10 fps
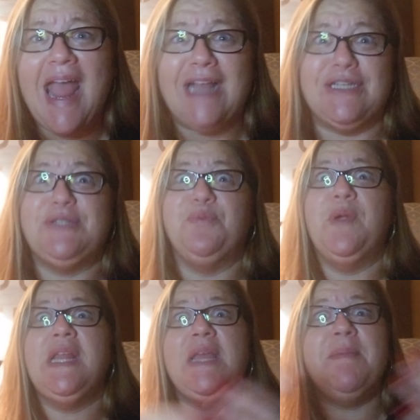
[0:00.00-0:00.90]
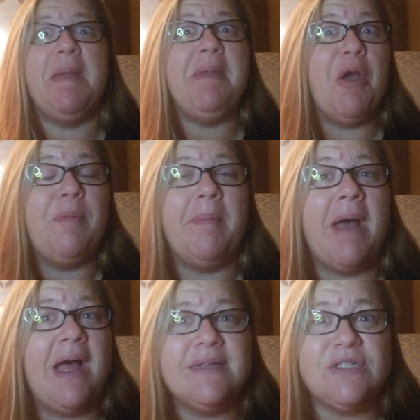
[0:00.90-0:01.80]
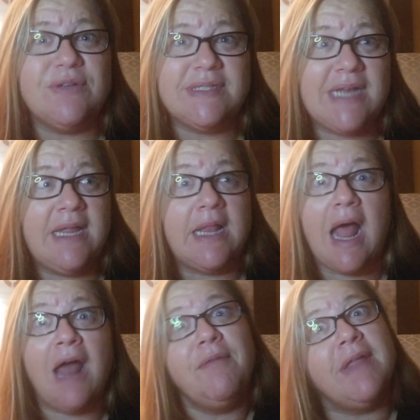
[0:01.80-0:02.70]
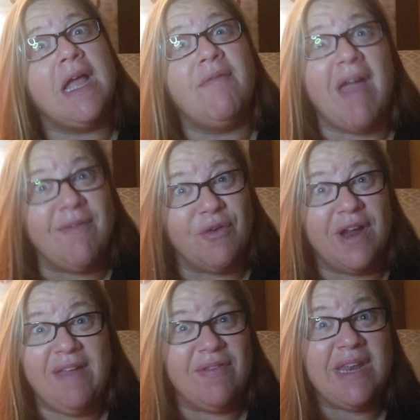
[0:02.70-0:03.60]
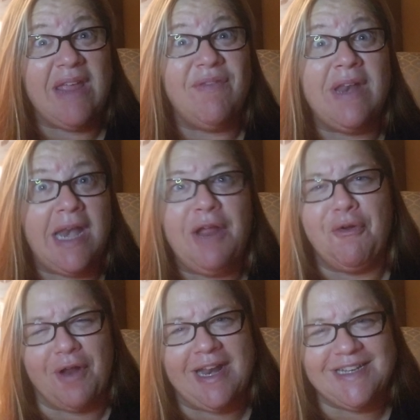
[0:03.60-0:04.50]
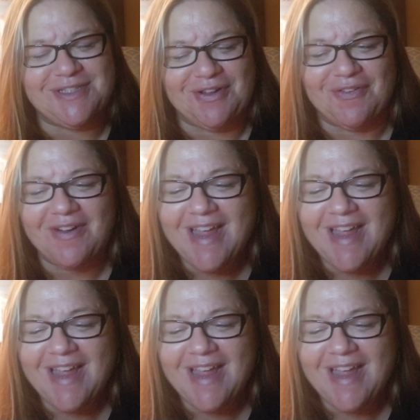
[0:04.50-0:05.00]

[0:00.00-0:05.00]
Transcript: It just really made me open my eyes to a state that I don't think I've ever even given any credit to.